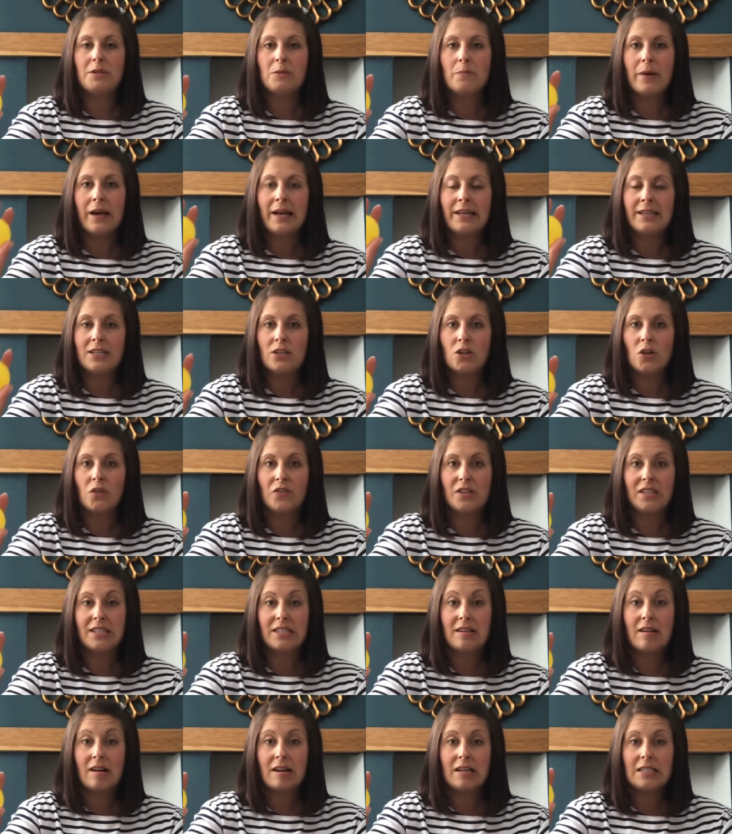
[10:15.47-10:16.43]
depending on the
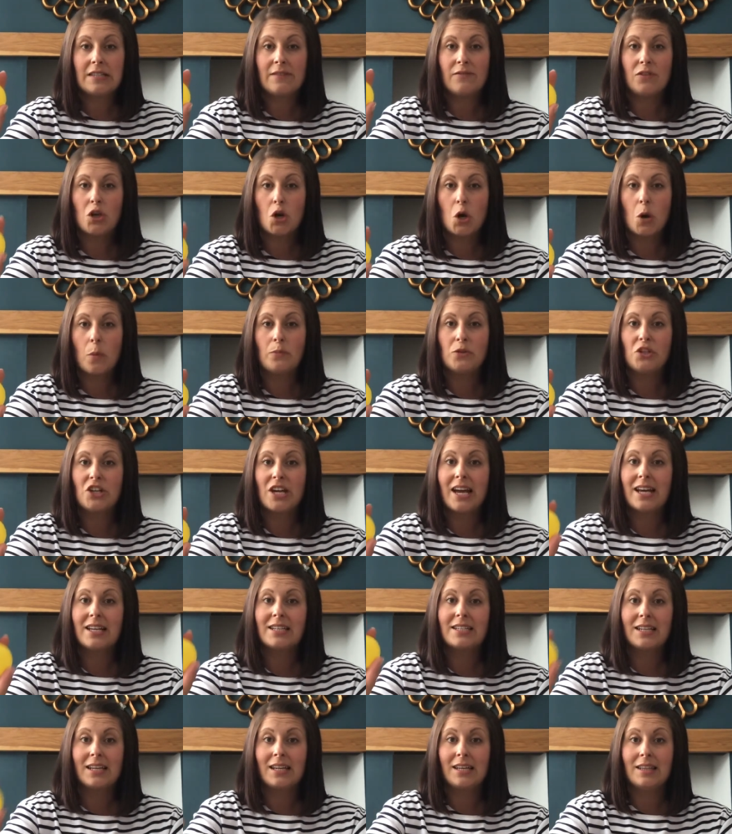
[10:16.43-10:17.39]
size of the object